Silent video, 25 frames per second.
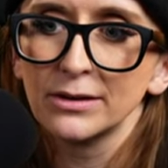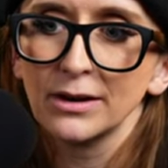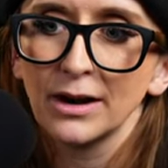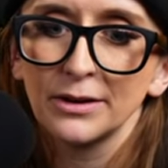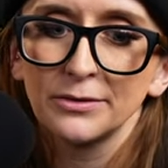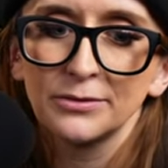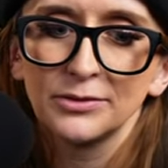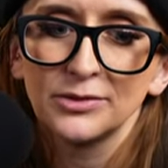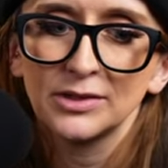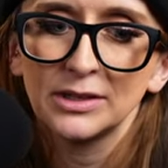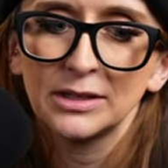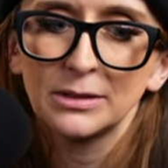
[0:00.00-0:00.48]

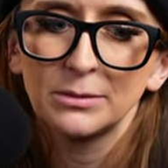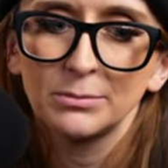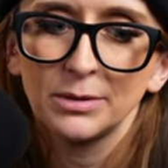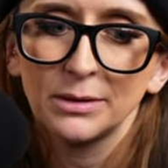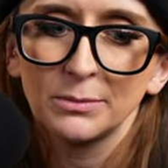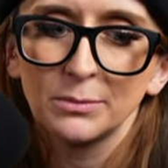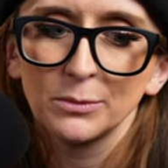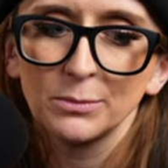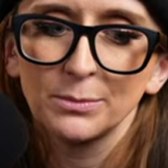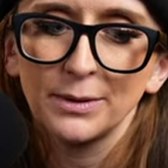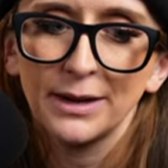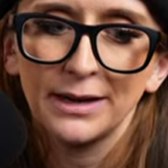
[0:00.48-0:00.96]
I've seen
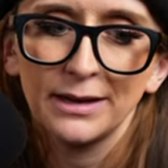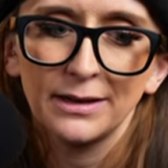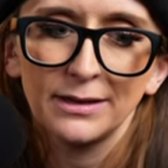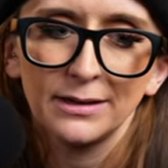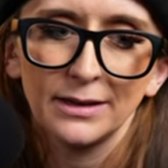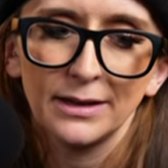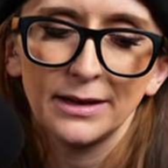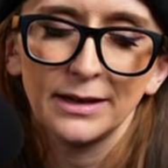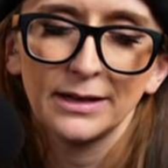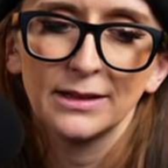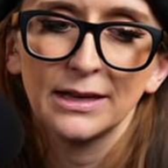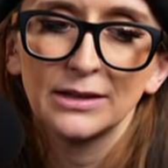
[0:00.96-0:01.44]
people paint
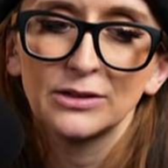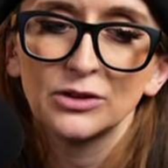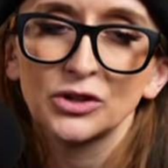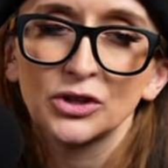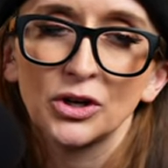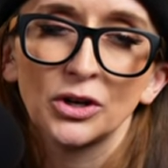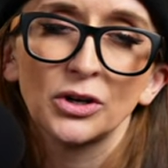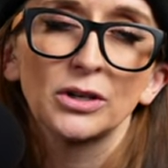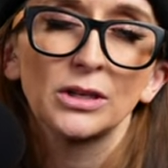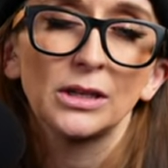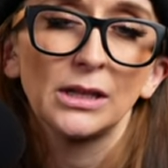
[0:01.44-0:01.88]
like they start